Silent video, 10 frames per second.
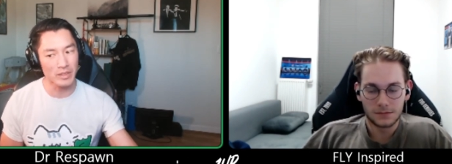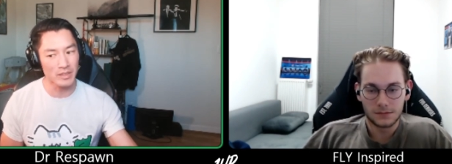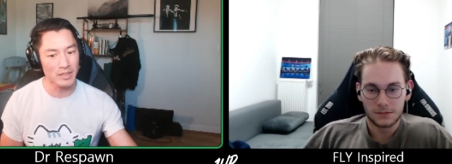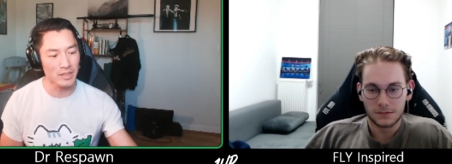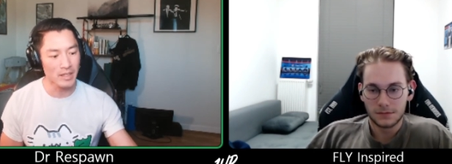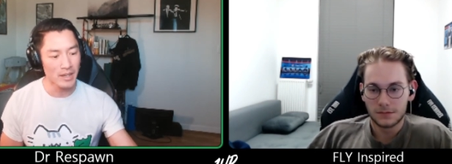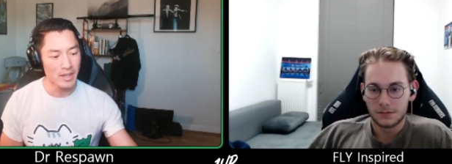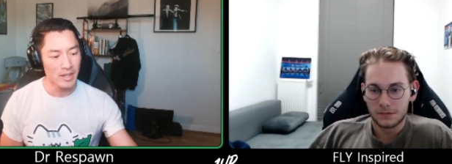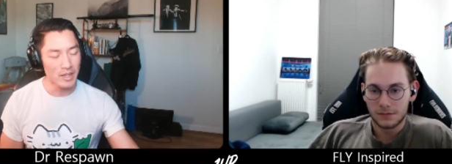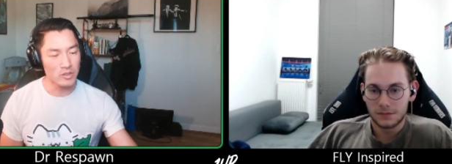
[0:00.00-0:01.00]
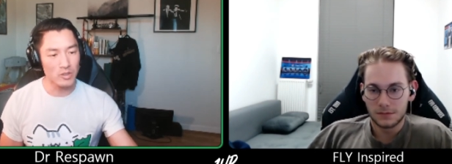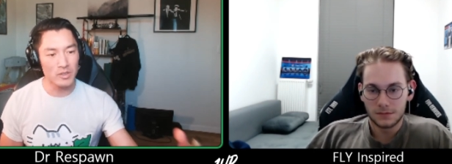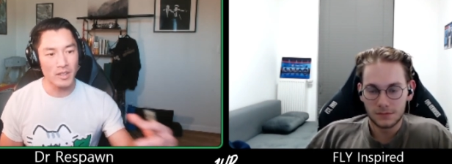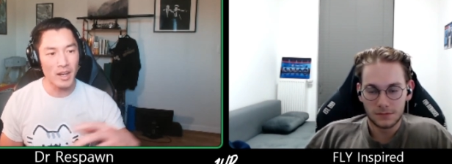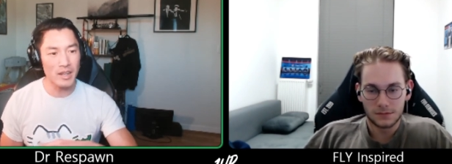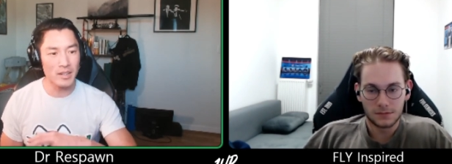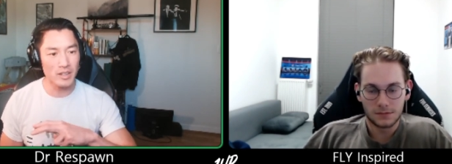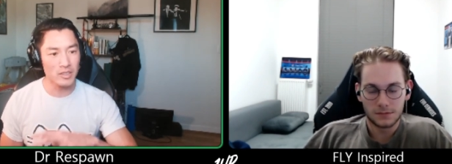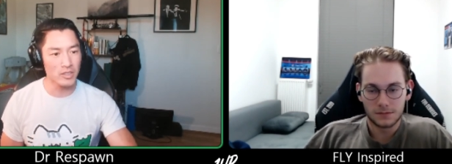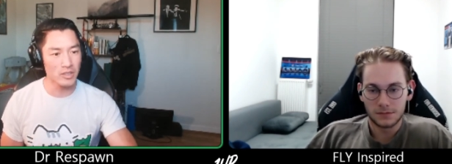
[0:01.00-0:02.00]
Speaker 1: league is there's not
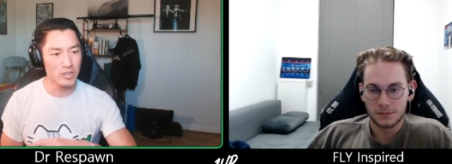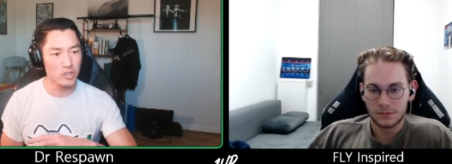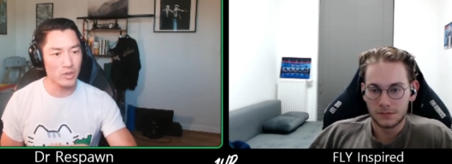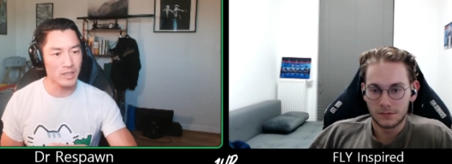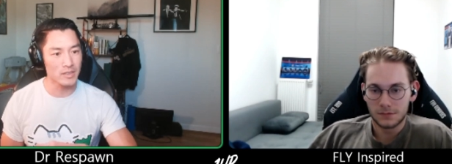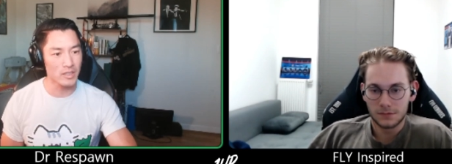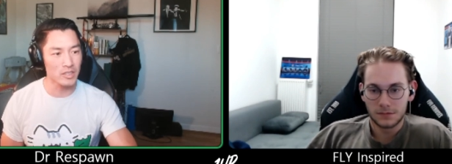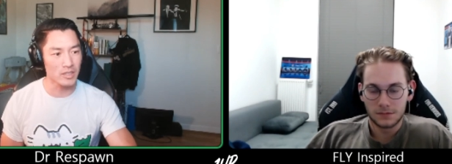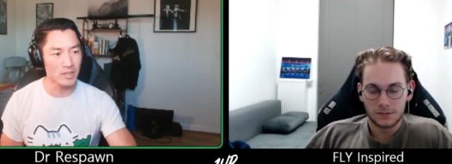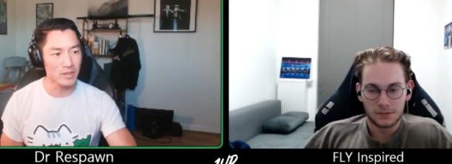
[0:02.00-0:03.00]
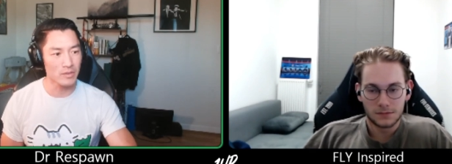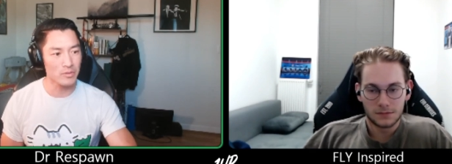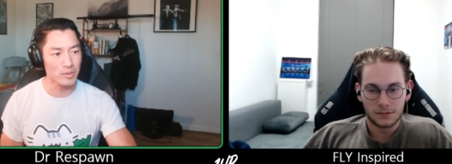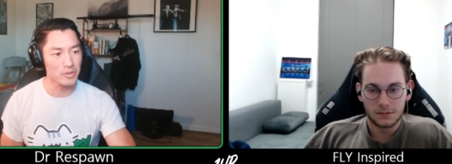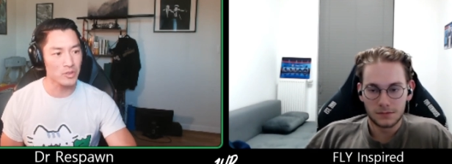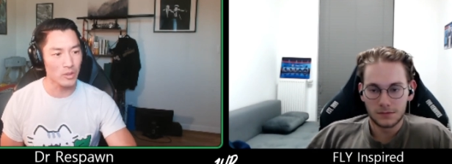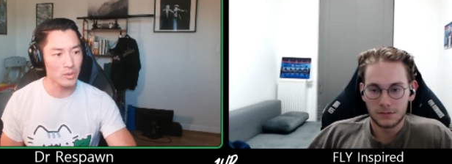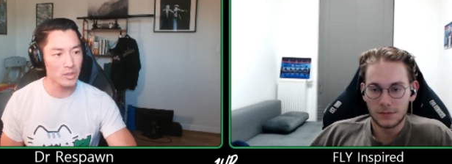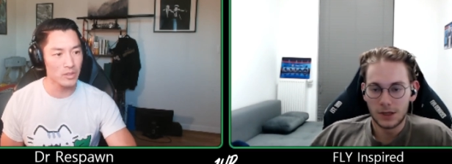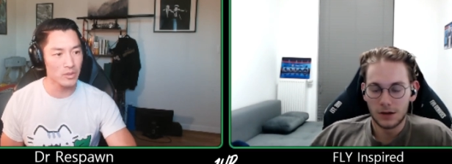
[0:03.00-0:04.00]
a good transition from
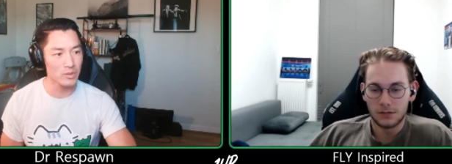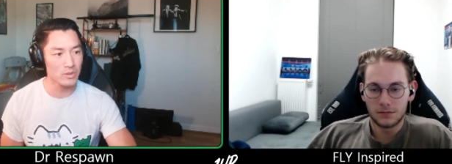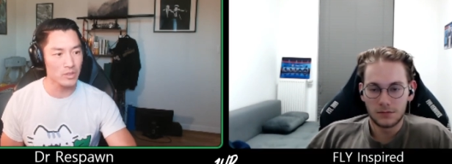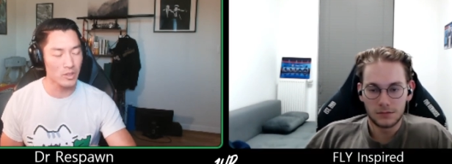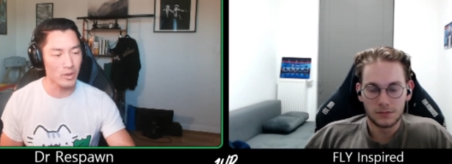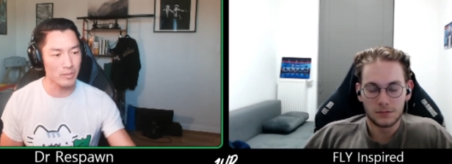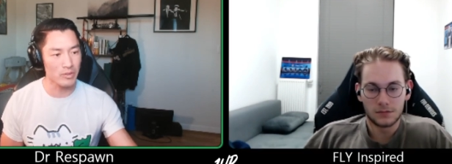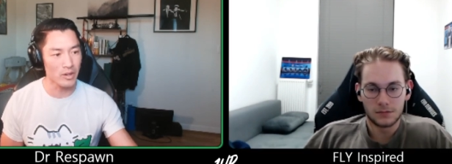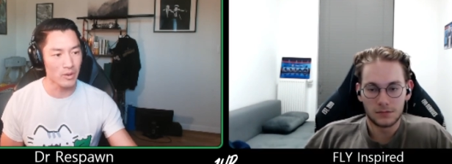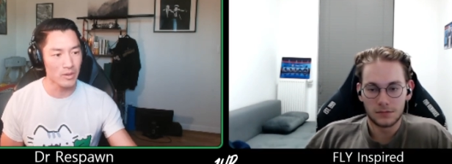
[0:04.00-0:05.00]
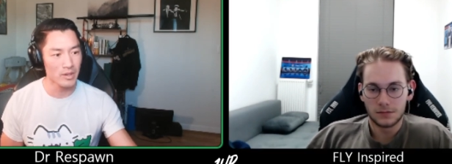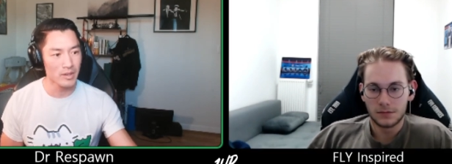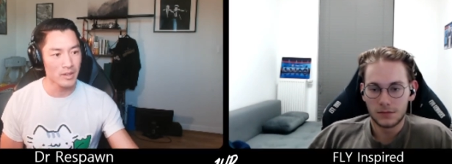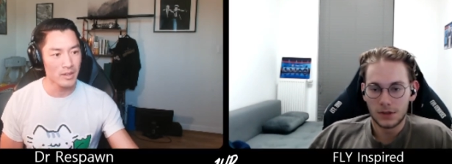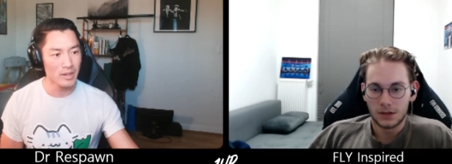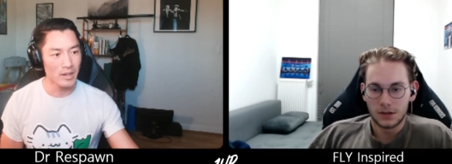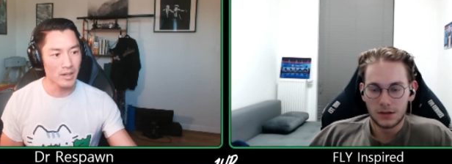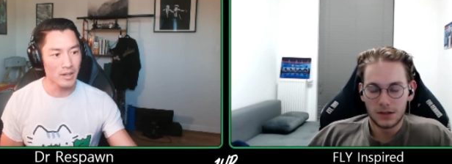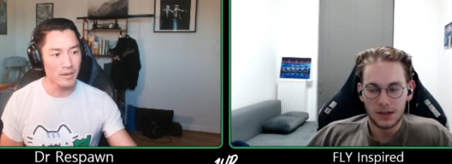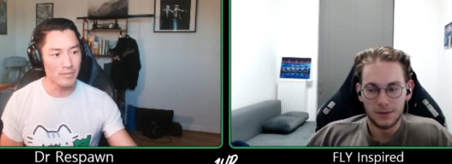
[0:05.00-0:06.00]
solo queue yeah. to going pro
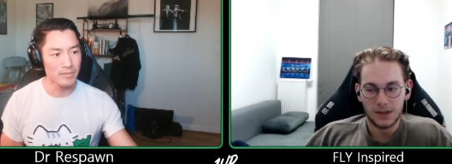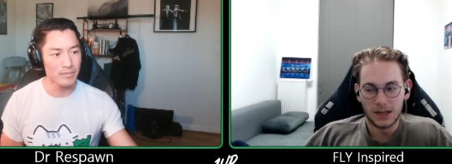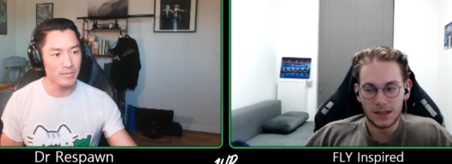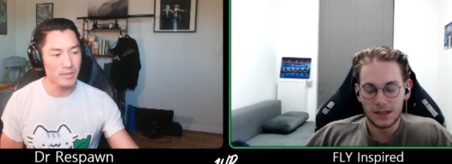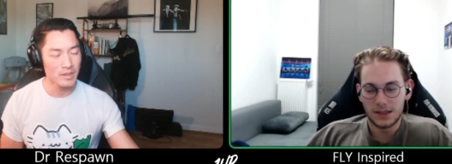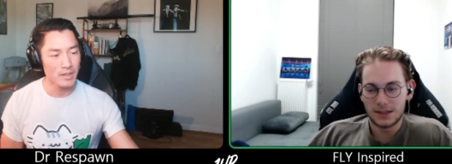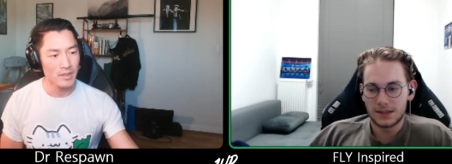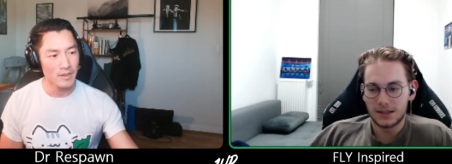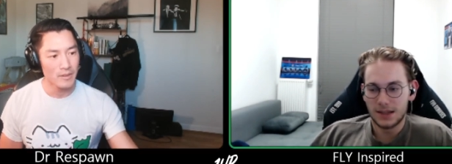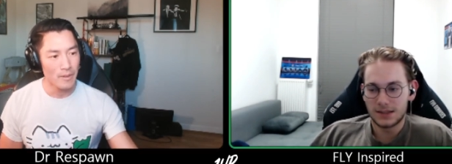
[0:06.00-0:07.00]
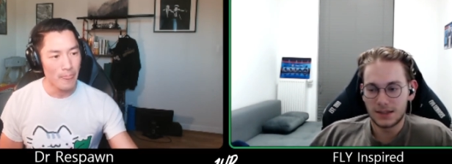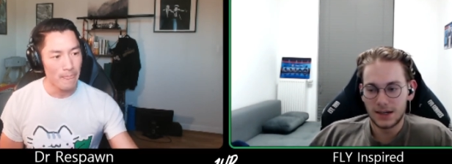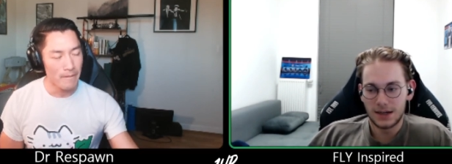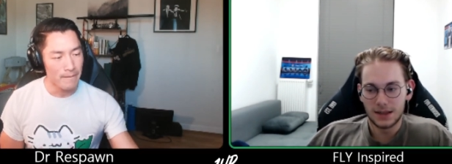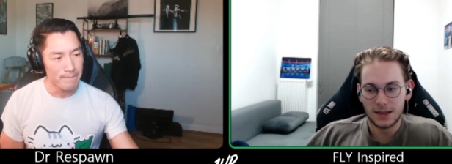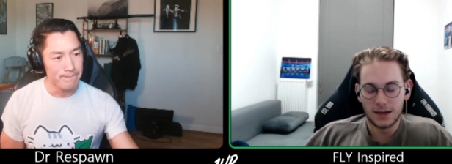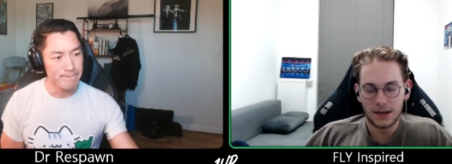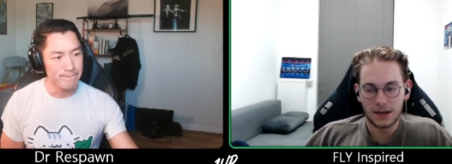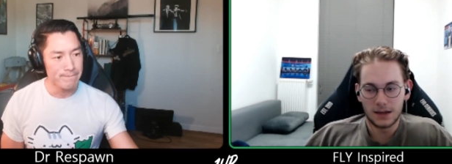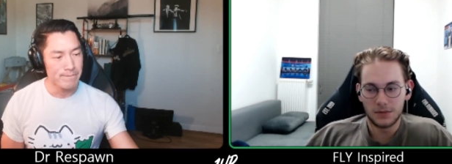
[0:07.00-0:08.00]
um, yeah i um,
Speaker 2: mean th- that's that's hard i
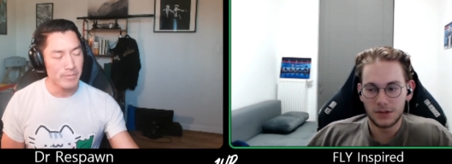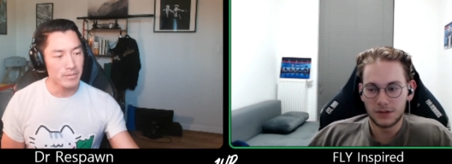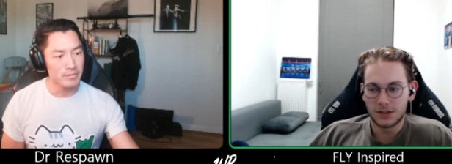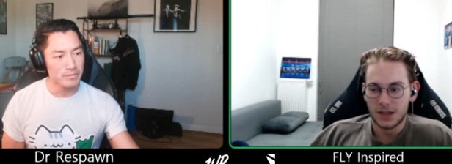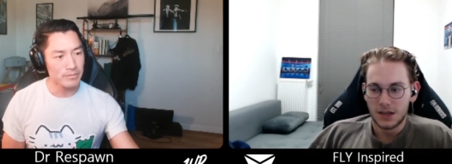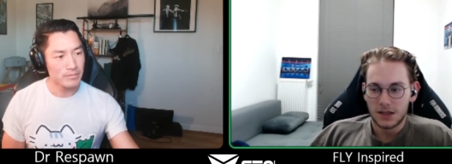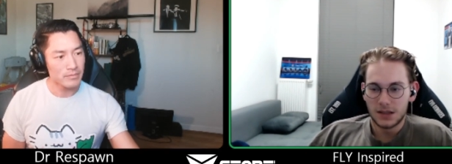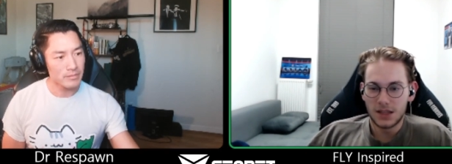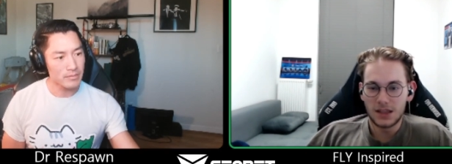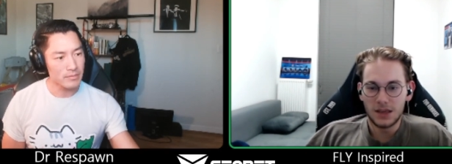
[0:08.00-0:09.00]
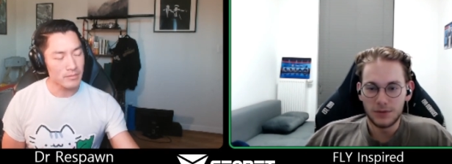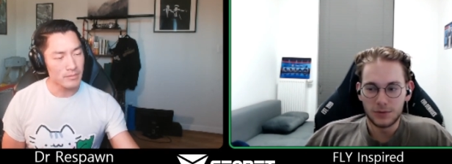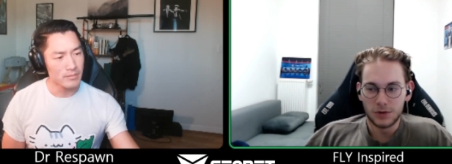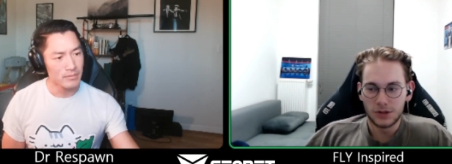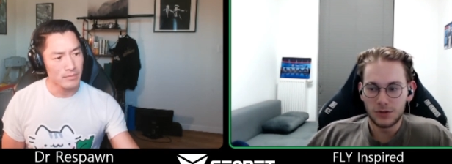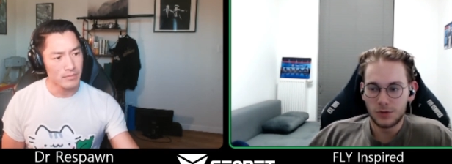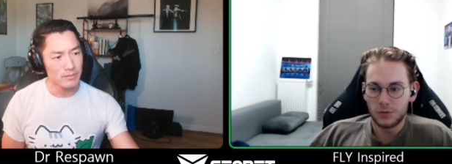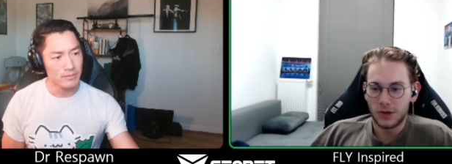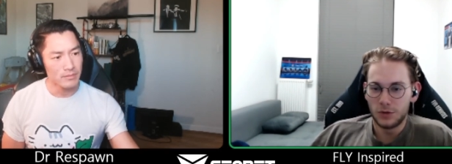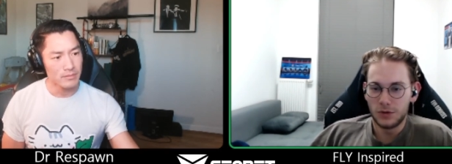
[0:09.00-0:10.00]
agree because the teams want you to
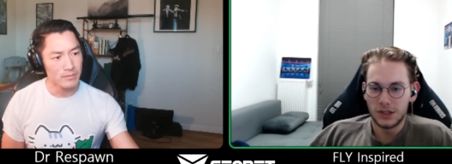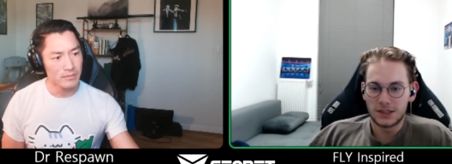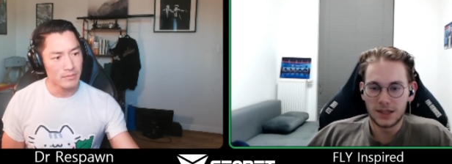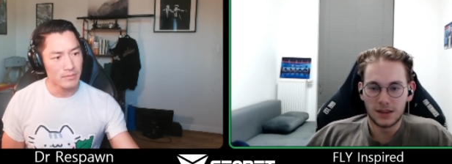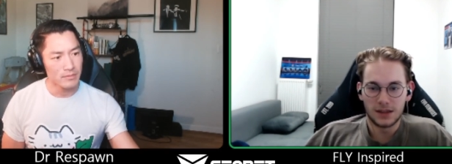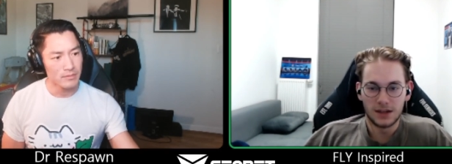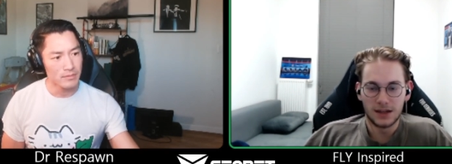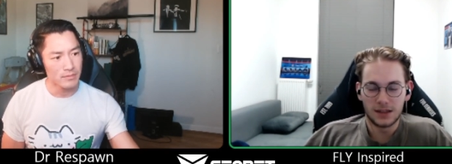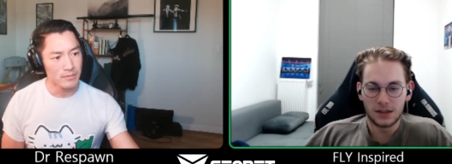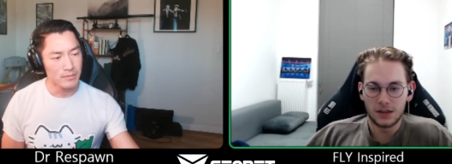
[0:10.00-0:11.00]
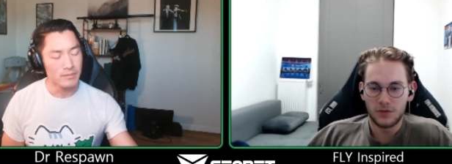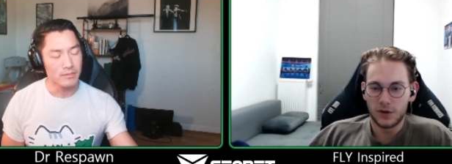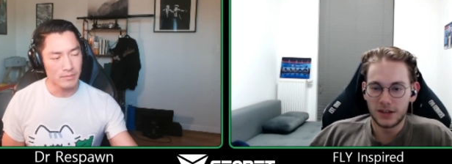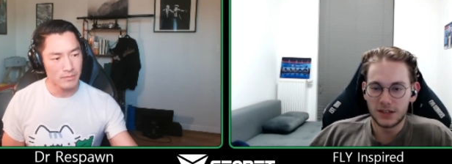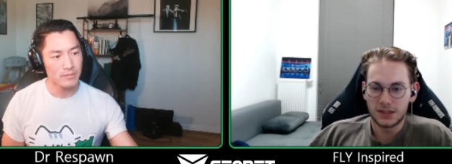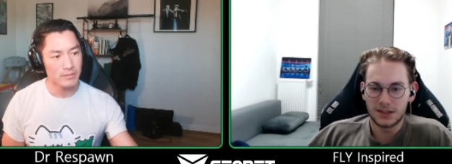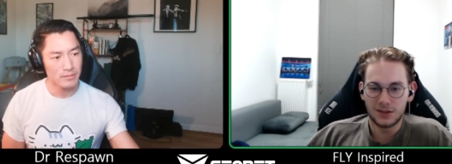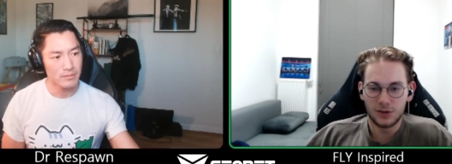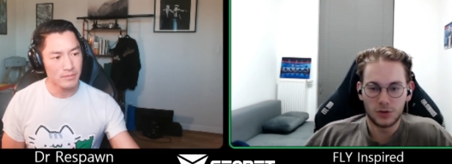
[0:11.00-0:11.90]
be good instantly, right? And mm-hmm. if you mm-hmm. are just a solo